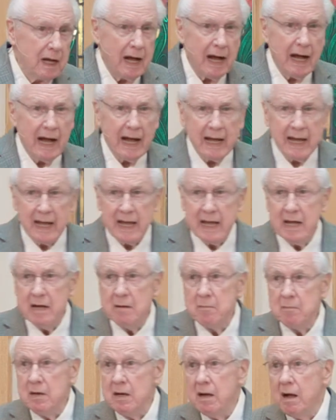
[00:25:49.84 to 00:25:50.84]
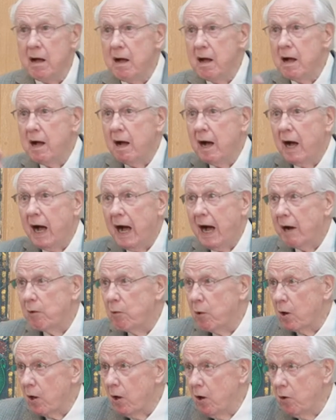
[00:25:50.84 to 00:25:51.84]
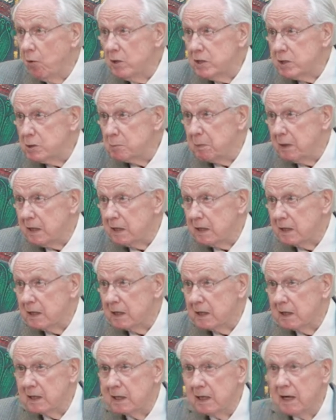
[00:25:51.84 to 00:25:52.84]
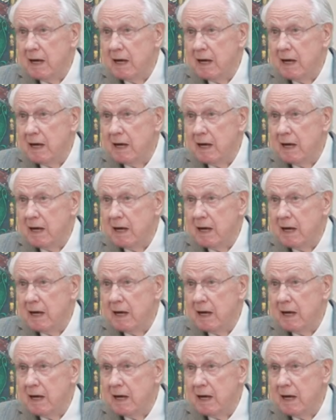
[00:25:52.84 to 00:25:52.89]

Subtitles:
I am, I will always be.